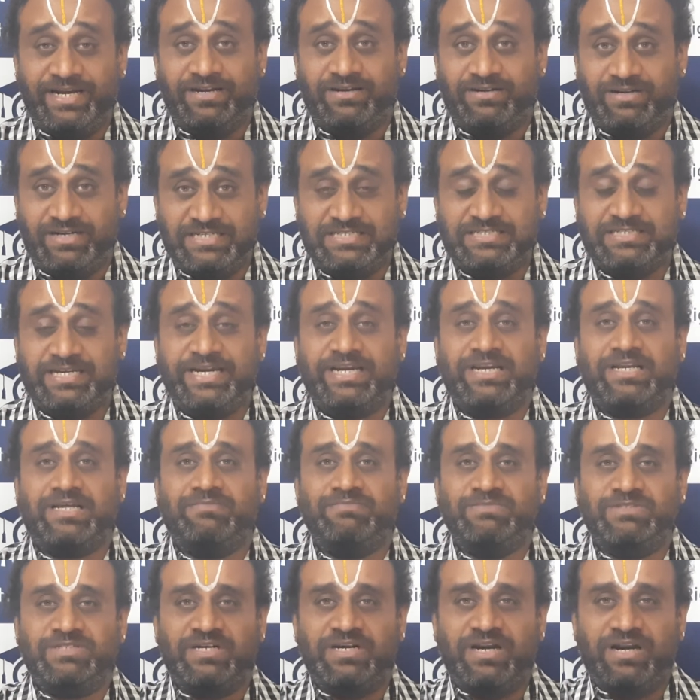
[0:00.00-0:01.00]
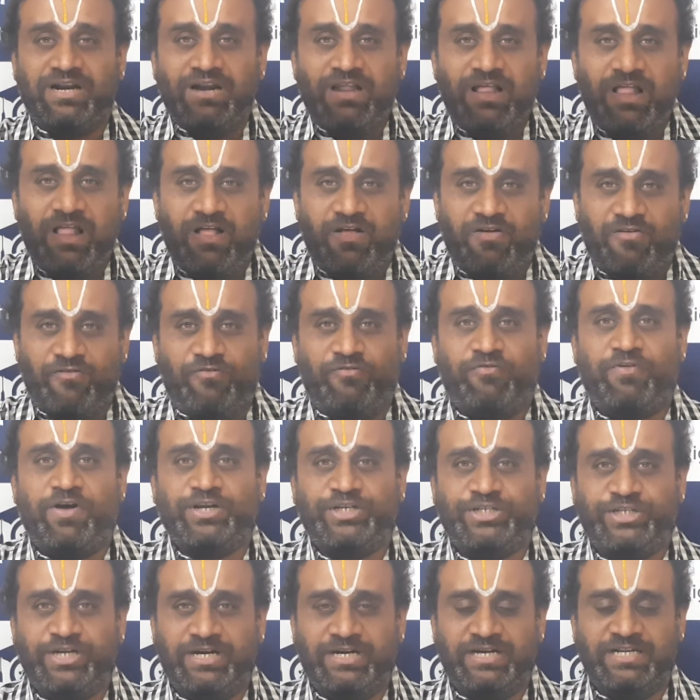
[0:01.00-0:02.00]
design comes under
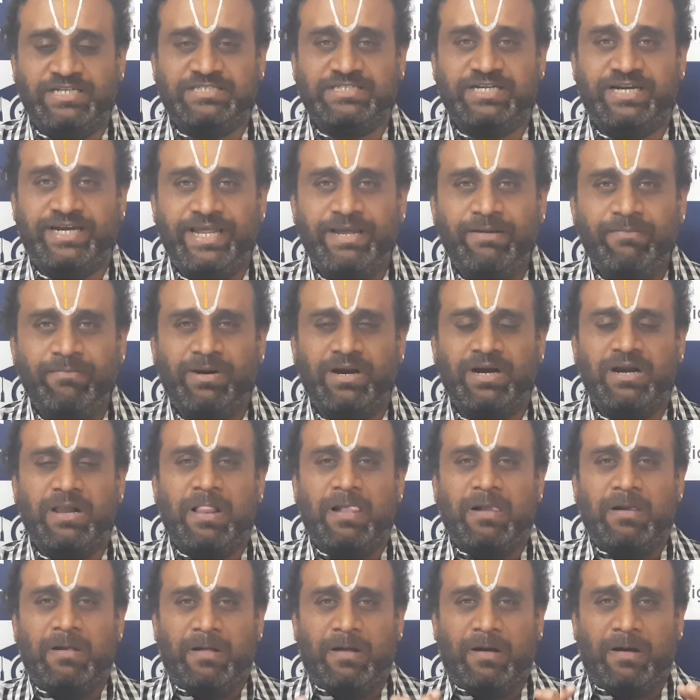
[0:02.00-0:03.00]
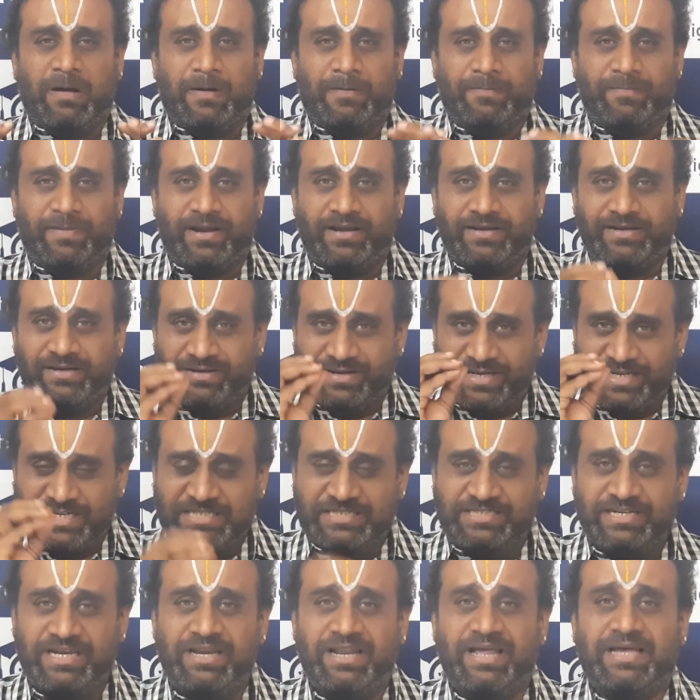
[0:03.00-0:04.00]
fashion designing, but
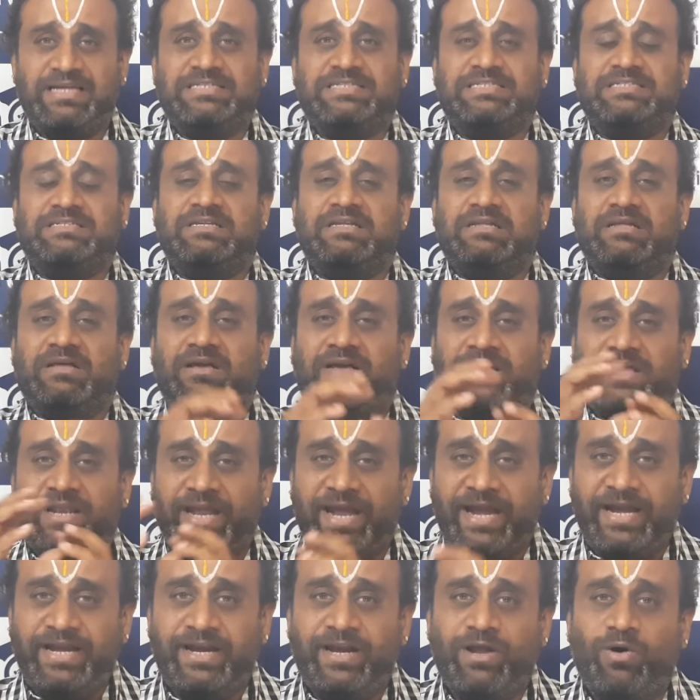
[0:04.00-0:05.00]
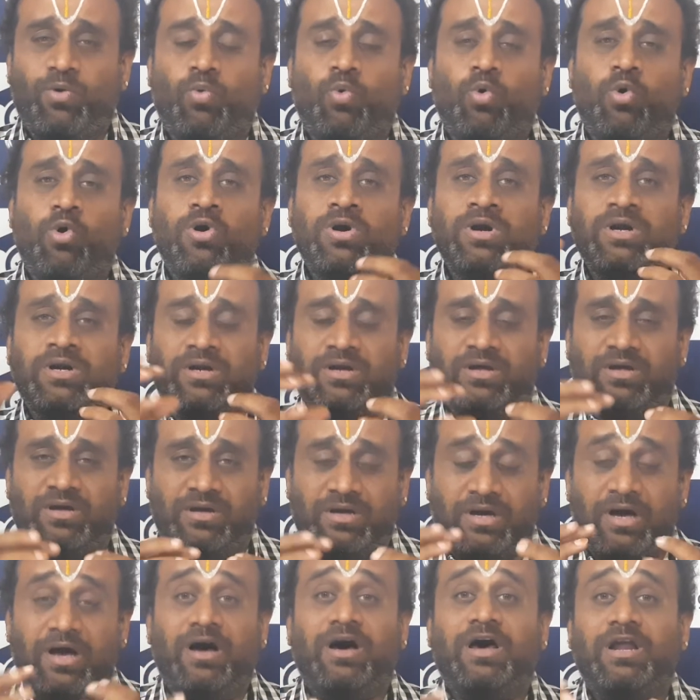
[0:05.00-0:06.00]
textile has created
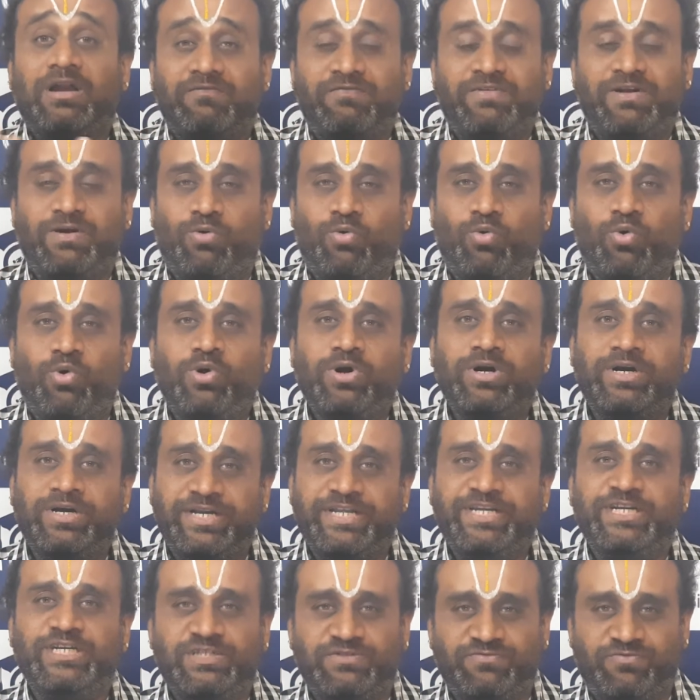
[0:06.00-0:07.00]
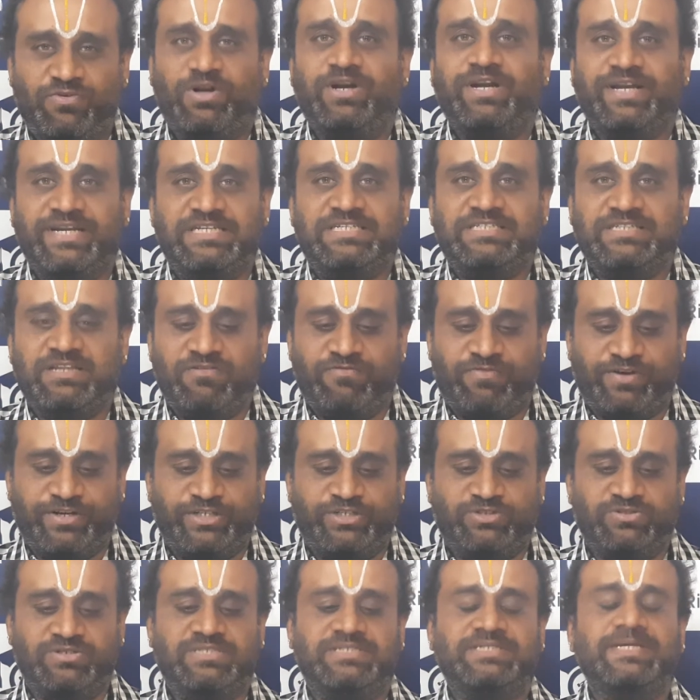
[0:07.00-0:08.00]
carved a own niche for itself, I
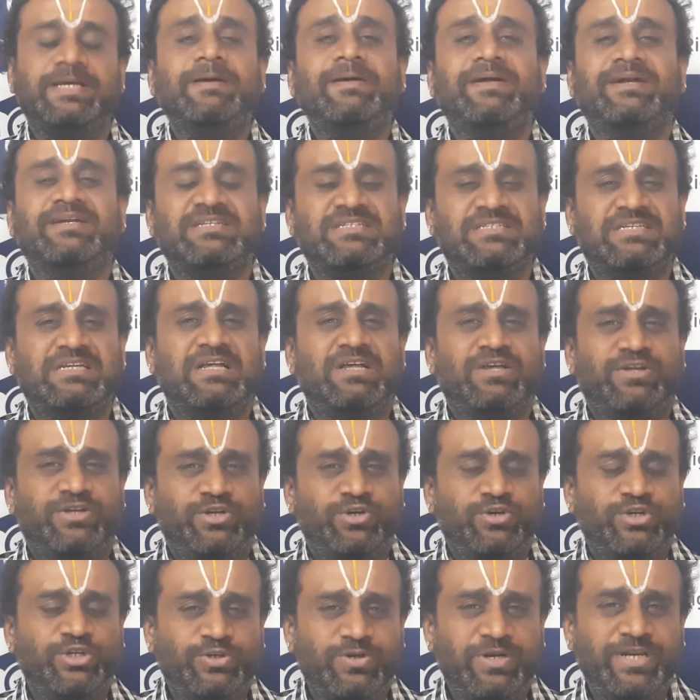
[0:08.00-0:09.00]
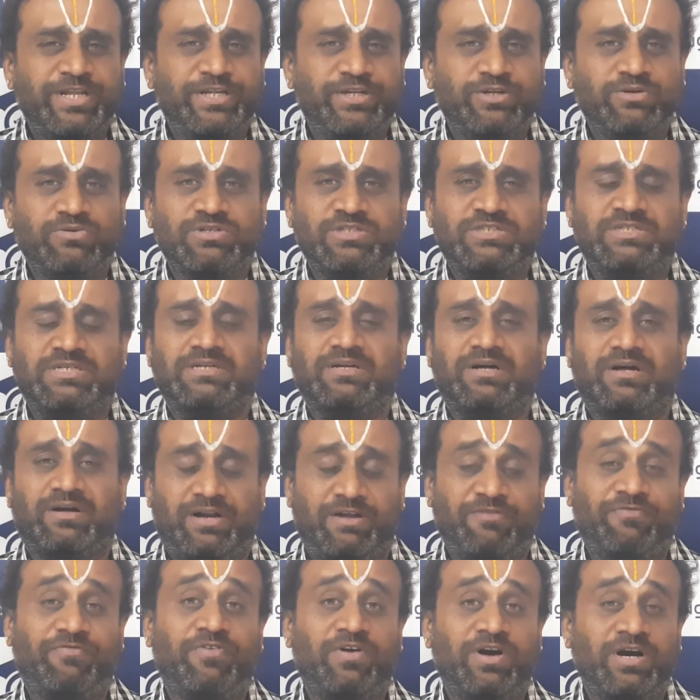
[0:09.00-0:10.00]
should say. It is usually used,
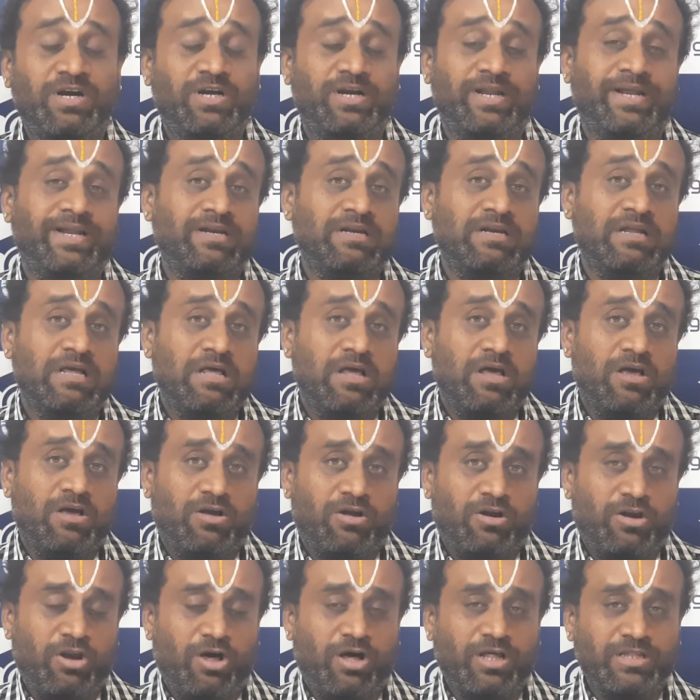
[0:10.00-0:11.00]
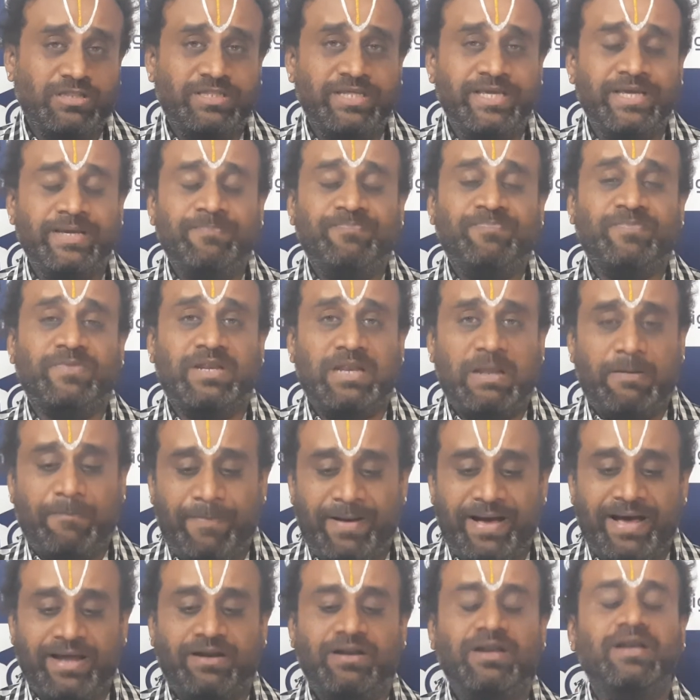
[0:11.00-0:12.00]
referred in clothing and
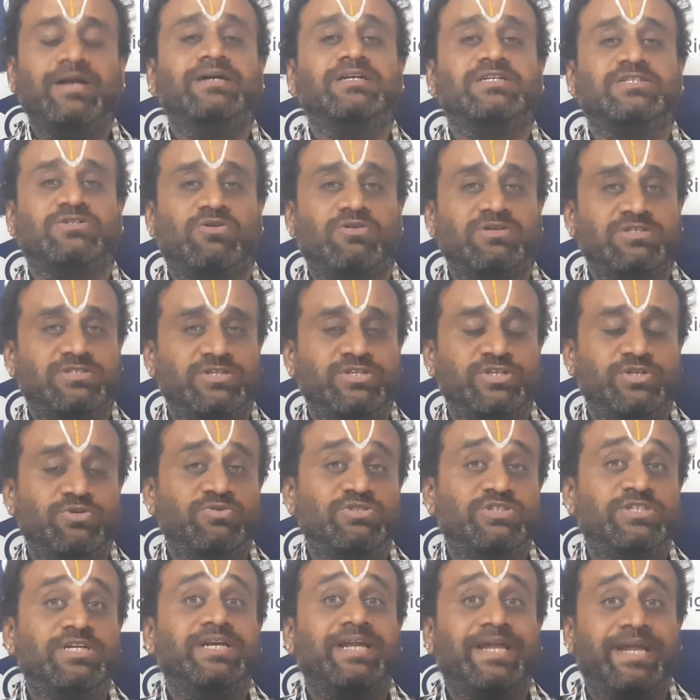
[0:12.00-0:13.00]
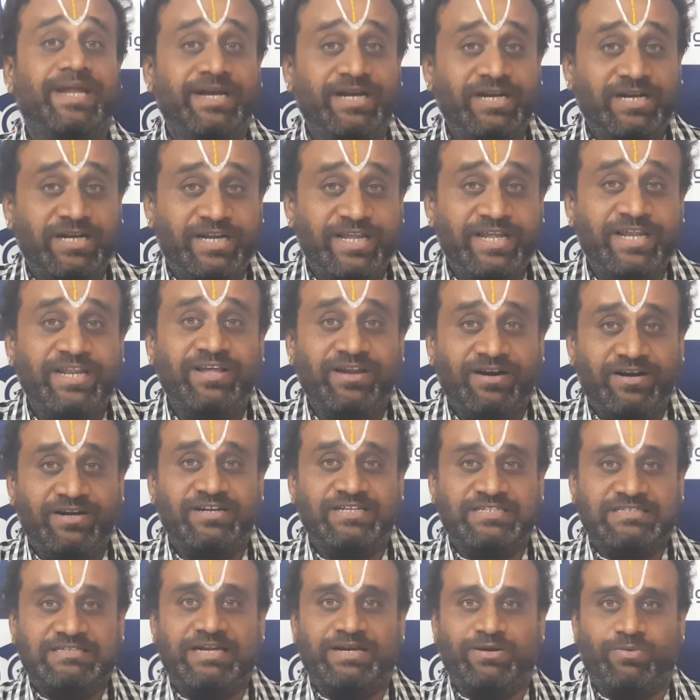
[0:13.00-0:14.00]
apparel. It's also used in interior
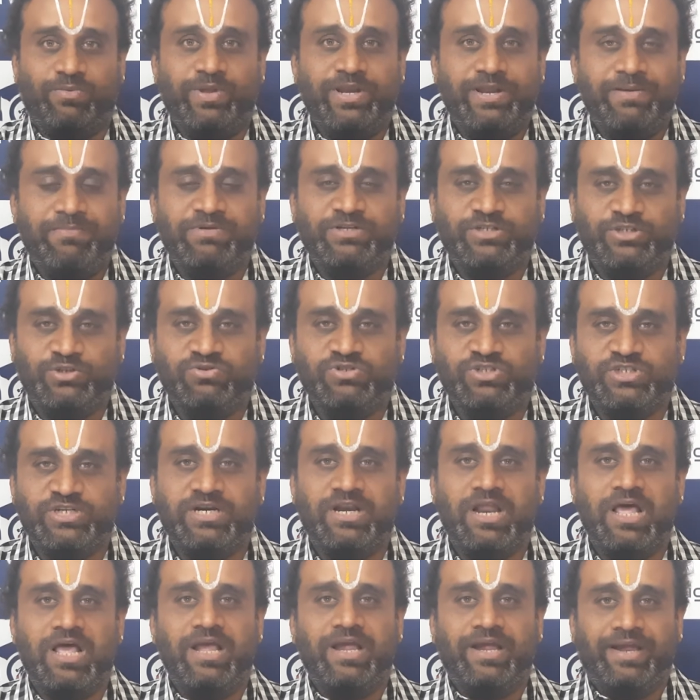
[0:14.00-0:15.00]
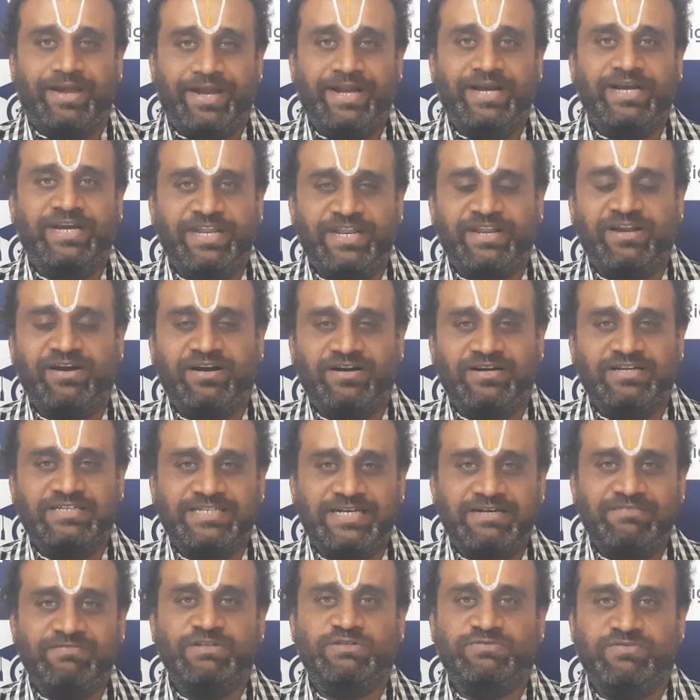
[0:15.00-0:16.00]
design, very much used in interior
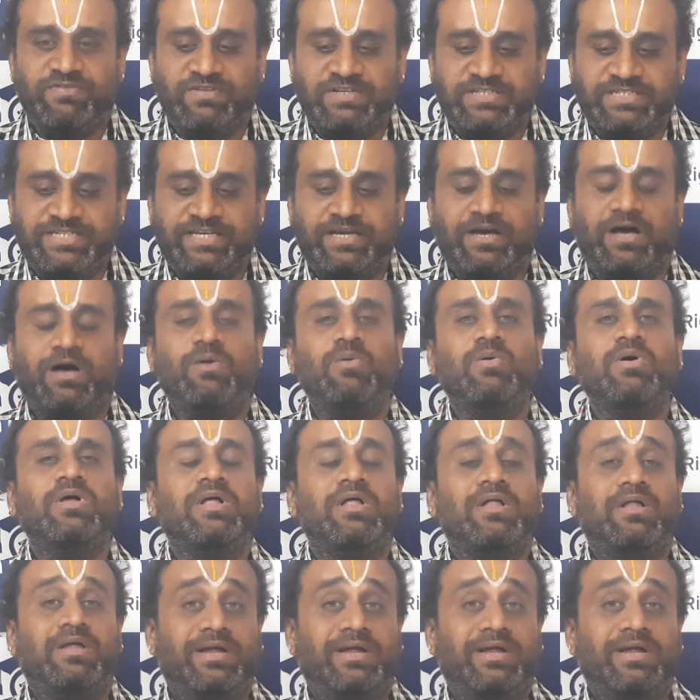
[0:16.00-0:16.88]
design, which we will see how.